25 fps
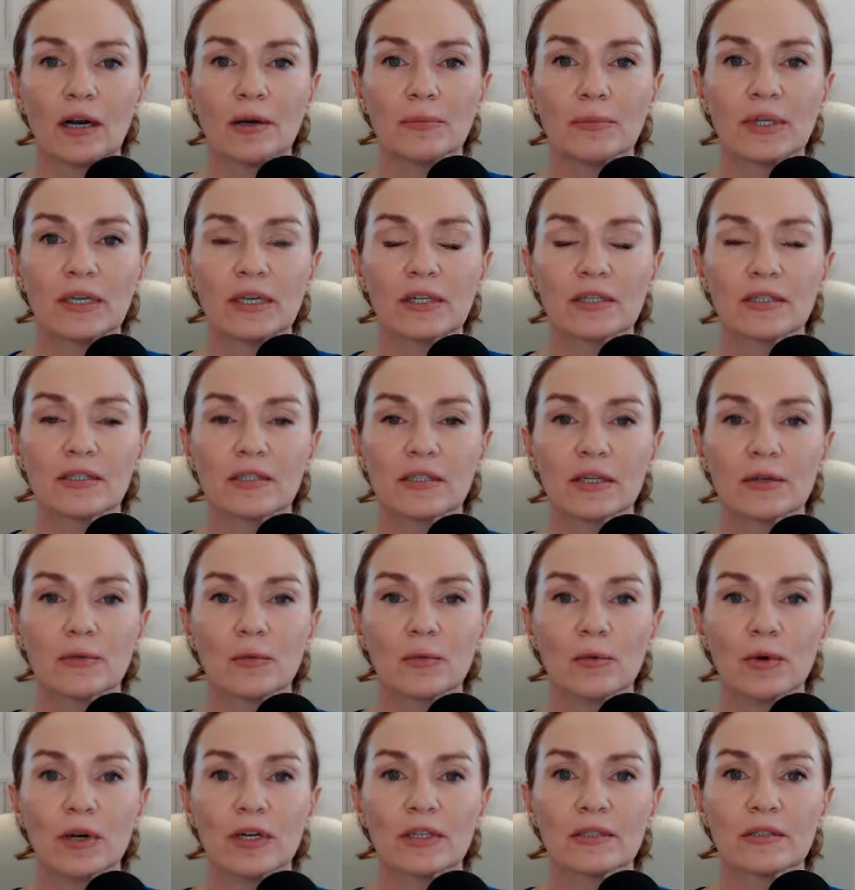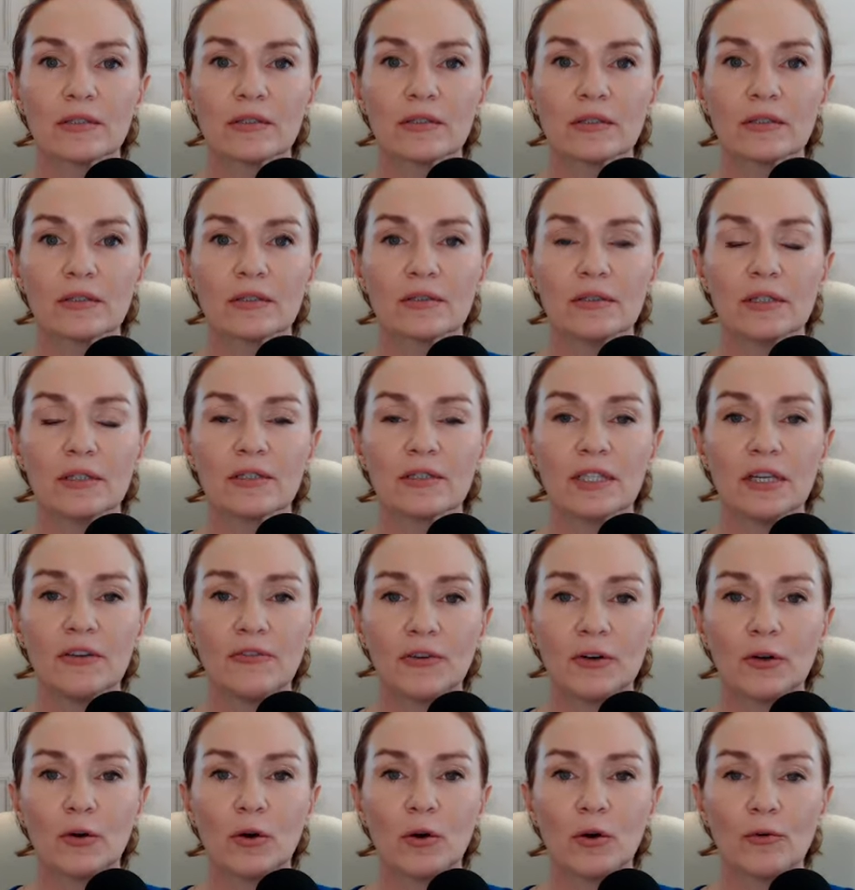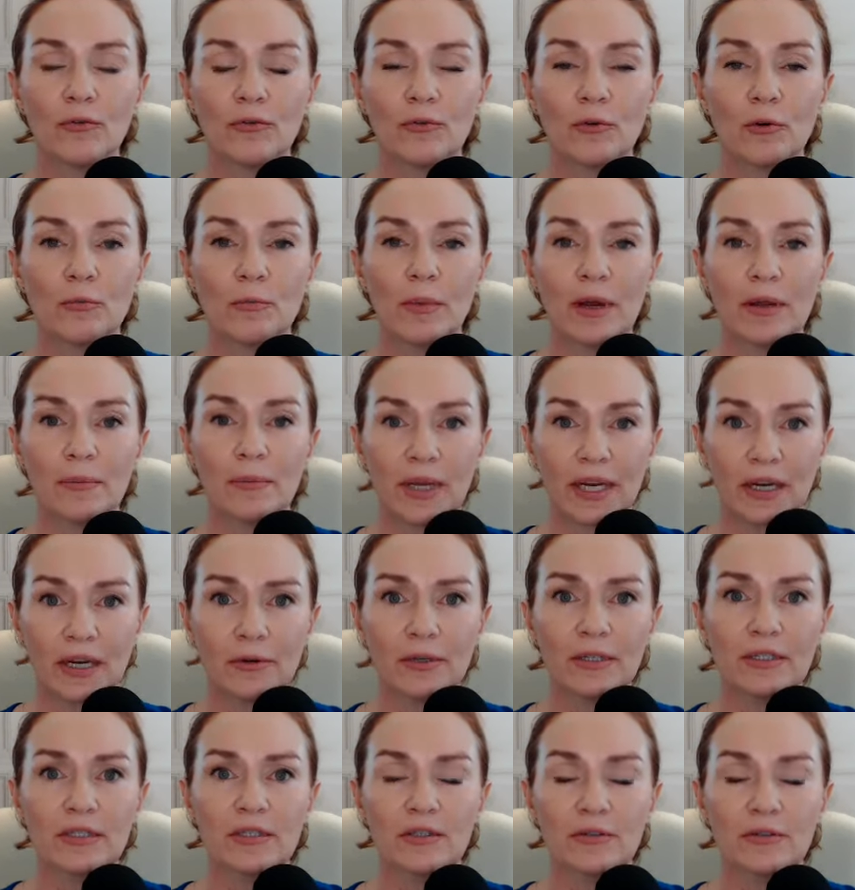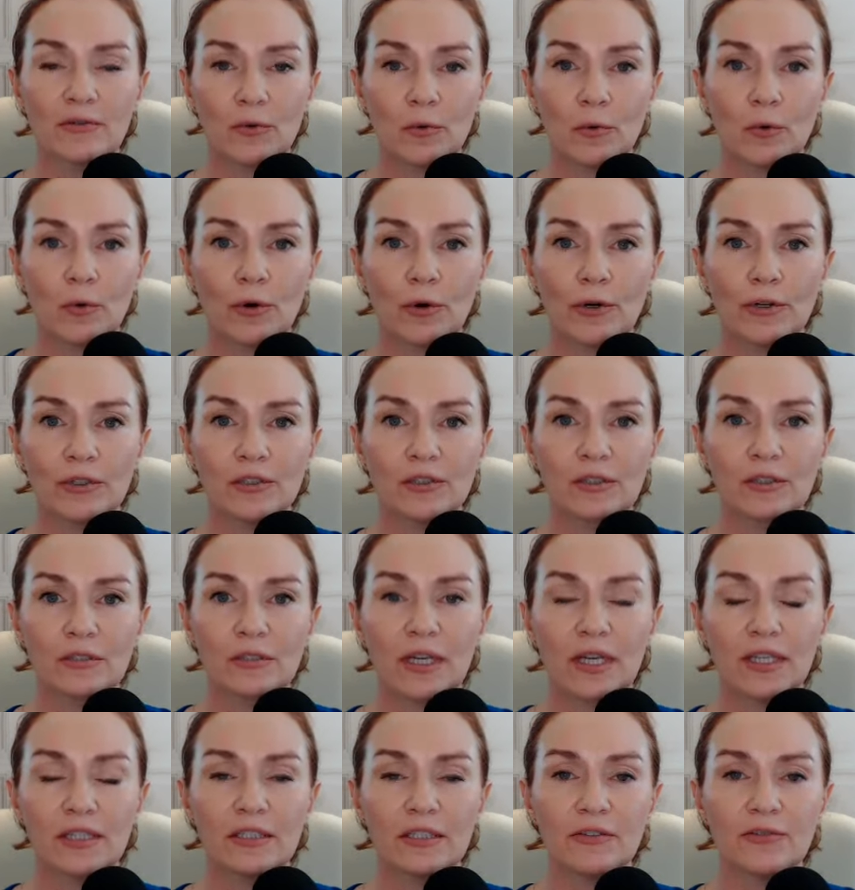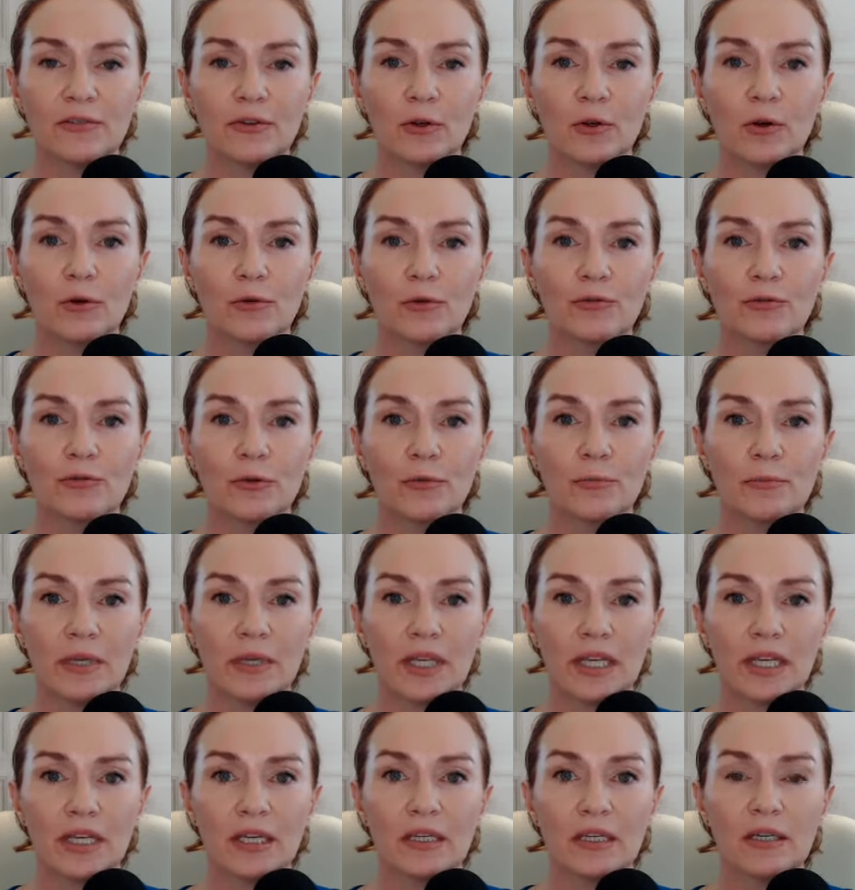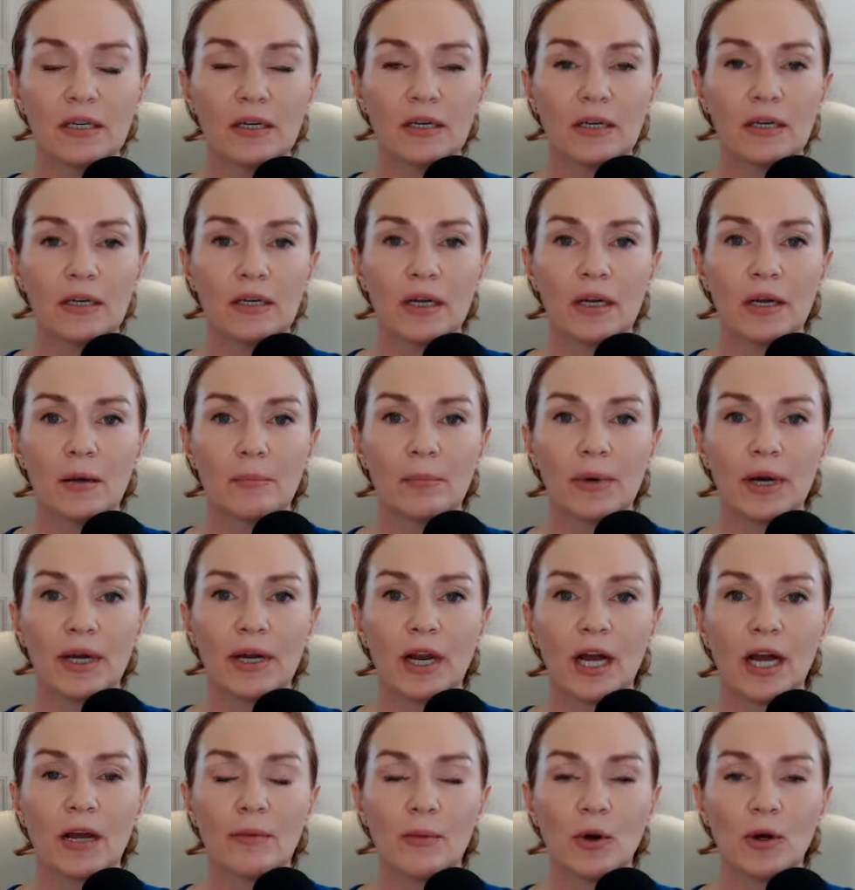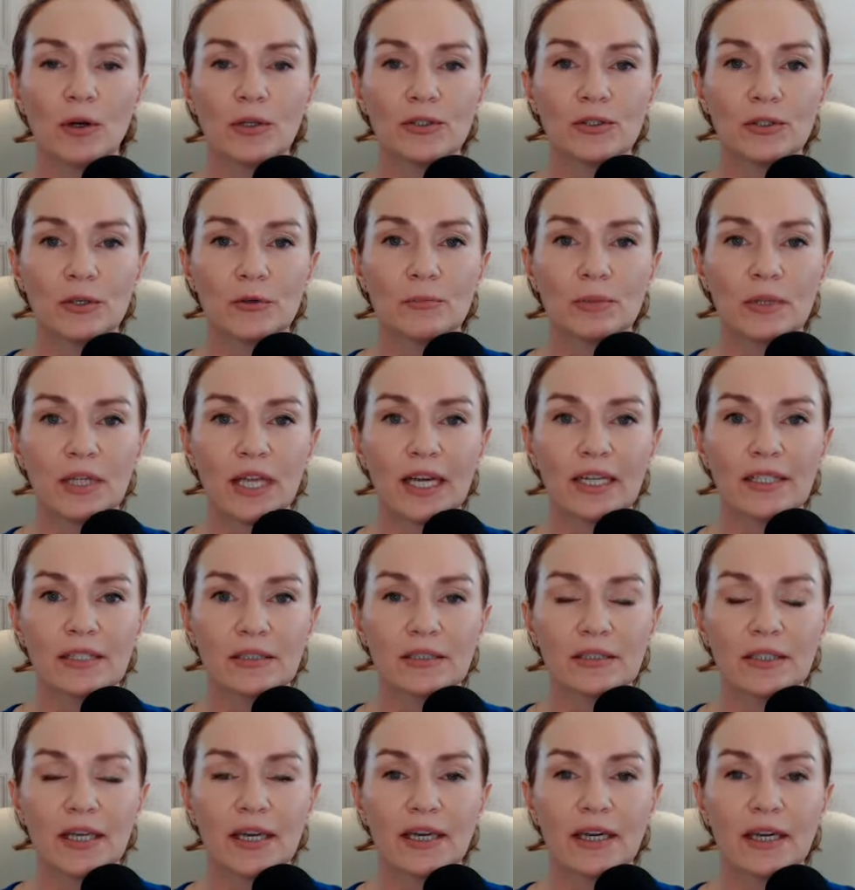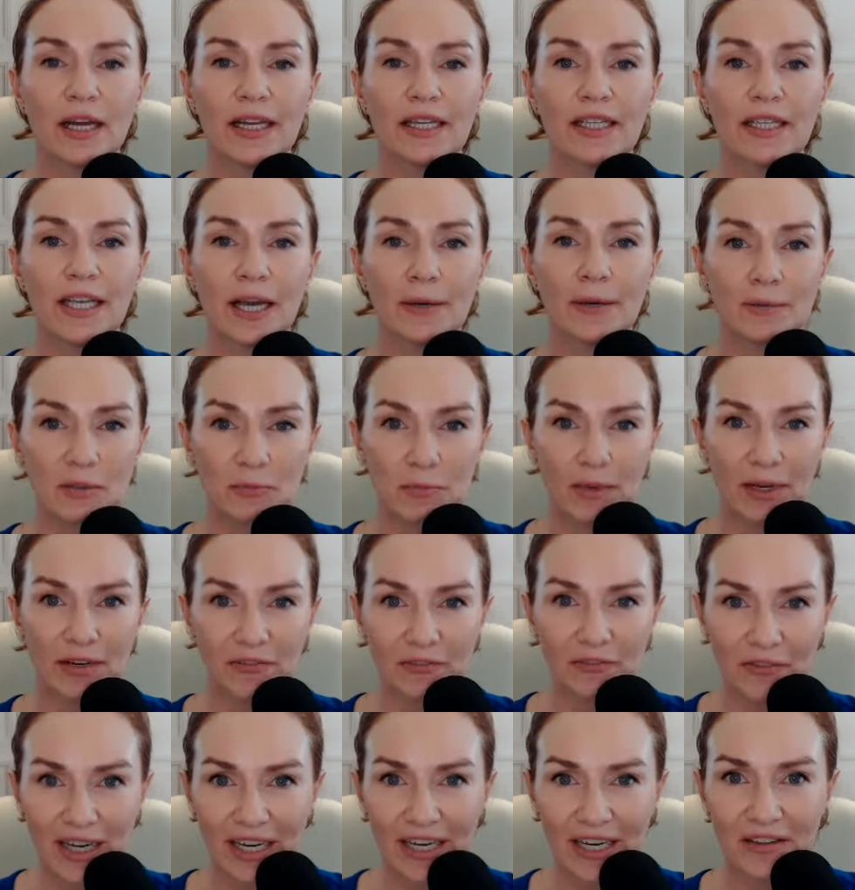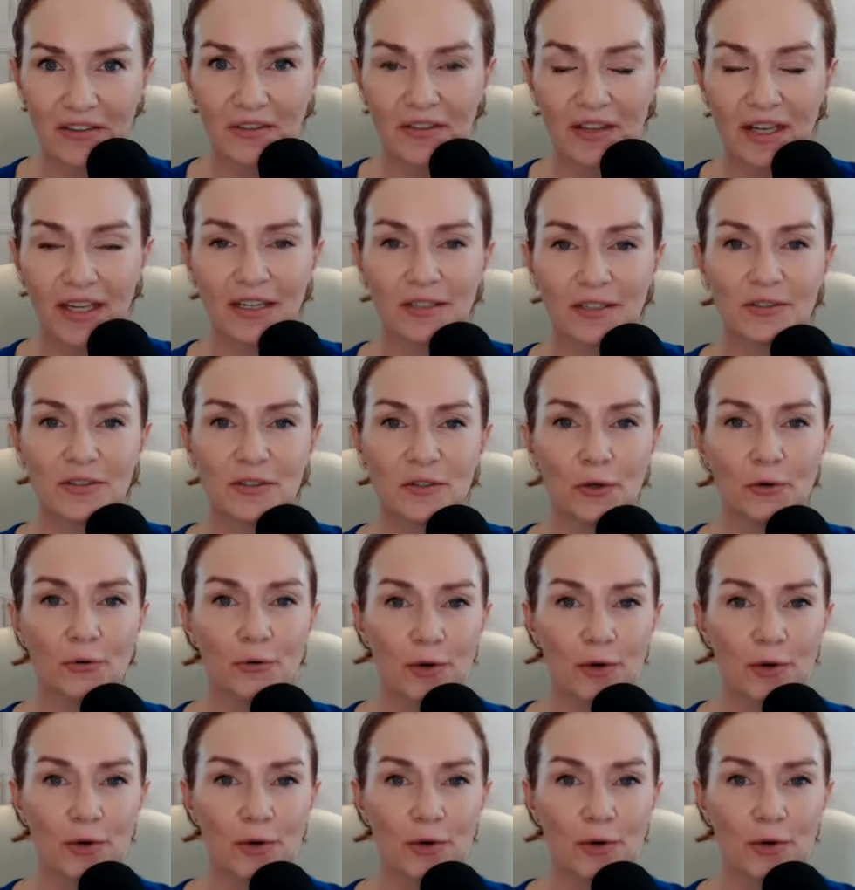Because it was difficult for my parents, of course, and difficult for me. But I'm also blessed that I kept my faith and so